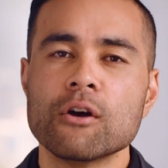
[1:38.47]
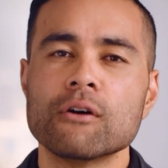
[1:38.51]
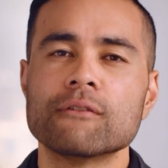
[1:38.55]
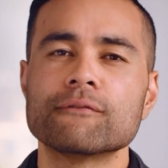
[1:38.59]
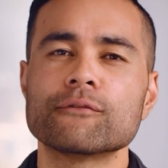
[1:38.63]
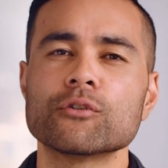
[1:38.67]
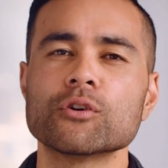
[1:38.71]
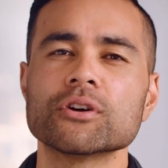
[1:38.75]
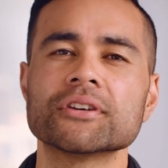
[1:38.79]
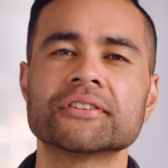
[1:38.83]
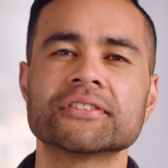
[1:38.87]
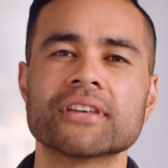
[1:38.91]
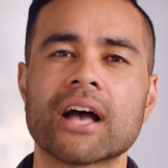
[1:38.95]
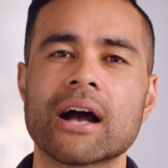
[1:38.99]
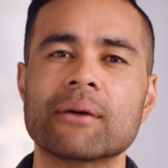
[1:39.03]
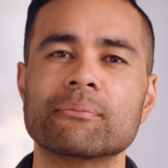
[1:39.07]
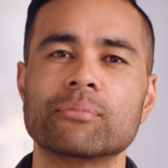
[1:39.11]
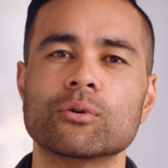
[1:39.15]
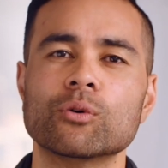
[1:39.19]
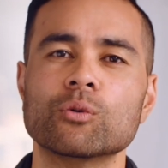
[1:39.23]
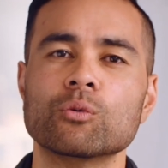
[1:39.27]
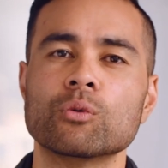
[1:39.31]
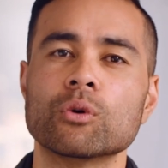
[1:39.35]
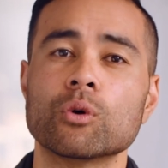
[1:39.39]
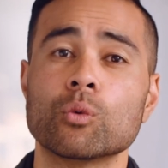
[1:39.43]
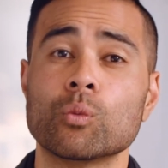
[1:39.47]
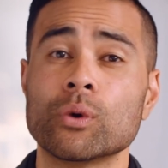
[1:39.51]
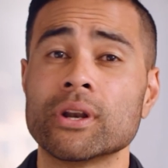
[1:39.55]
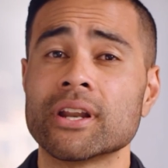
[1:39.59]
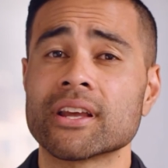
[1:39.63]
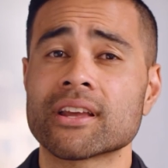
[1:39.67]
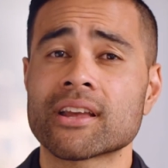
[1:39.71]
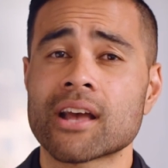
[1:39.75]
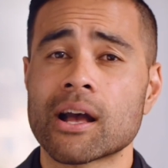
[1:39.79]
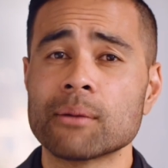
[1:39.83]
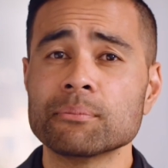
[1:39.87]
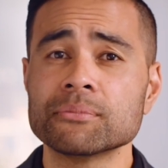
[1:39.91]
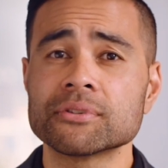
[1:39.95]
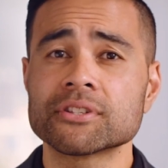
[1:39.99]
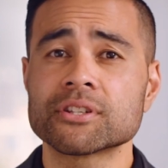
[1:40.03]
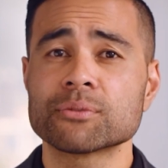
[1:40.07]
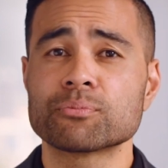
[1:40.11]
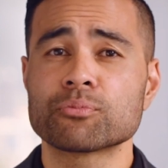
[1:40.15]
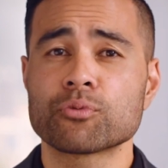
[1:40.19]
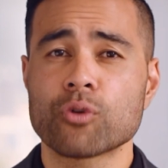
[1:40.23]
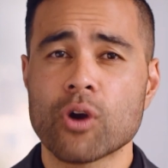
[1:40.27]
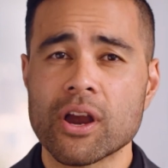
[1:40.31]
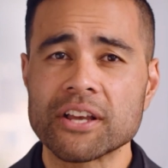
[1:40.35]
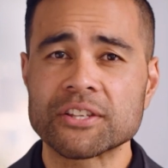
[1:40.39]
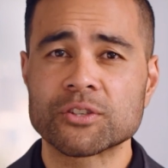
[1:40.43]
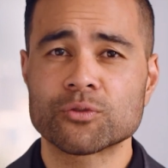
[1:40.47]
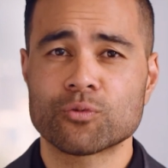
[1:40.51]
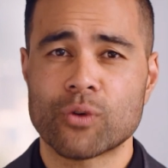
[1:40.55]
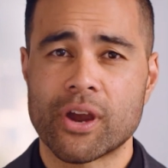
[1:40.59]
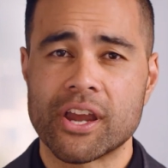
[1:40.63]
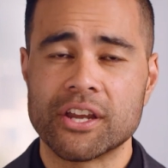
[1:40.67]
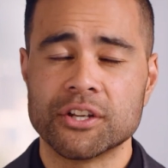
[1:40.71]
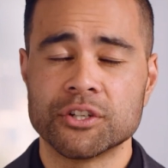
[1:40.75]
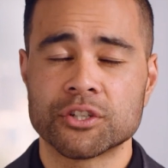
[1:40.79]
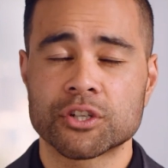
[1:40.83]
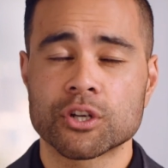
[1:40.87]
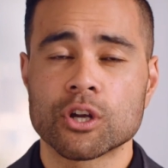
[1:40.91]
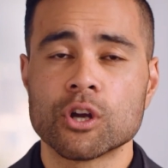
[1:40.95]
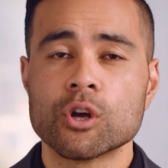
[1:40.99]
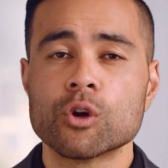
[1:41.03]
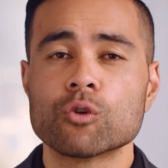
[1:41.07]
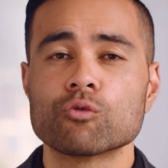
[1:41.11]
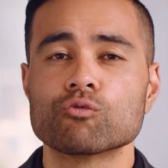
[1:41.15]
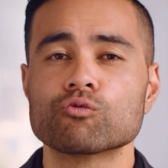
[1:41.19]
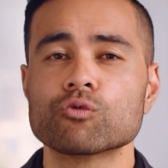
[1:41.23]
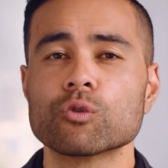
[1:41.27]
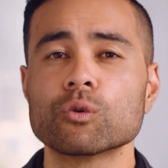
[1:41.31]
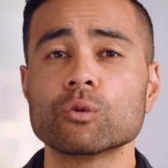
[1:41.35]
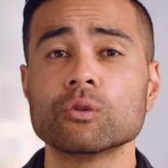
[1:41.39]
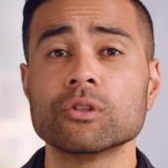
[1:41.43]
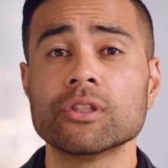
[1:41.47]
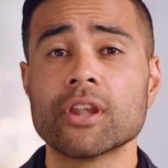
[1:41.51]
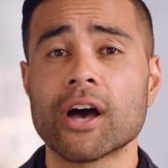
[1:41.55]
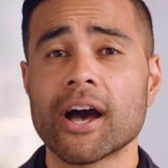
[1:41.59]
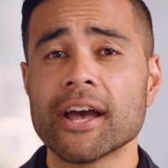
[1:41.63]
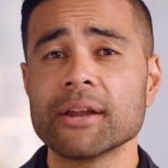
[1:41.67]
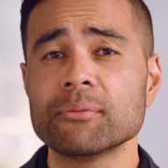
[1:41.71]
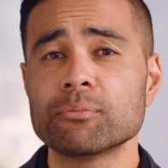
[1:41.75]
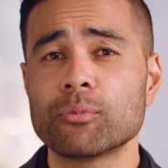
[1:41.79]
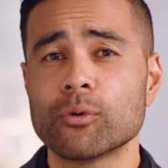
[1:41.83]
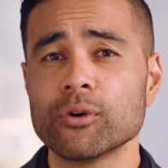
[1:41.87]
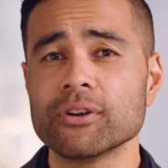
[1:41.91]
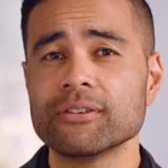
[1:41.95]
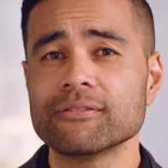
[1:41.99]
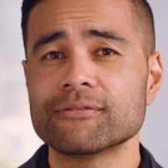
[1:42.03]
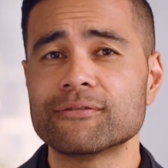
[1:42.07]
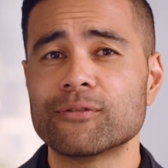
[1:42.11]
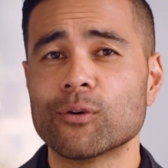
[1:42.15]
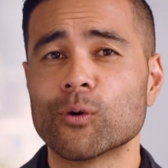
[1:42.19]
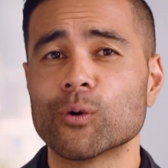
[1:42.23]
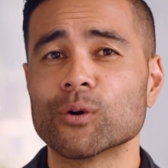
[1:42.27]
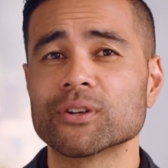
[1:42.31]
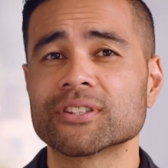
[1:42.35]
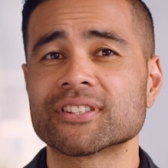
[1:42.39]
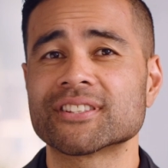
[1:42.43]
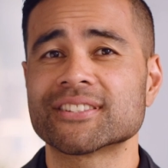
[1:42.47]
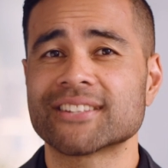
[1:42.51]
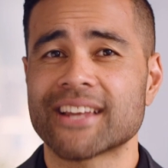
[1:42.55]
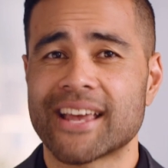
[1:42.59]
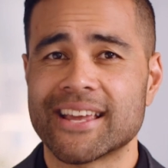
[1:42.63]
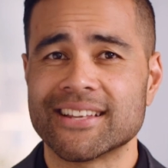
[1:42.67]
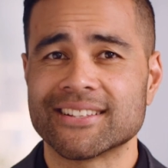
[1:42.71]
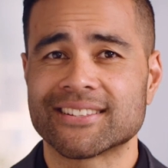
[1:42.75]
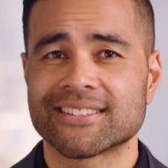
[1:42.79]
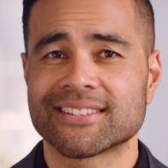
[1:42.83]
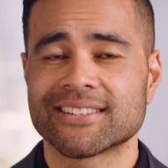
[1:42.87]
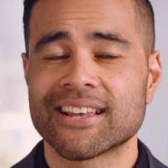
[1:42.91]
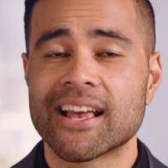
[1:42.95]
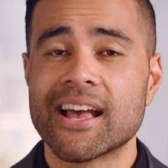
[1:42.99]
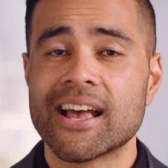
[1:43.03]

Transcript: For example, when it comes to price range, Rule 9.4 states,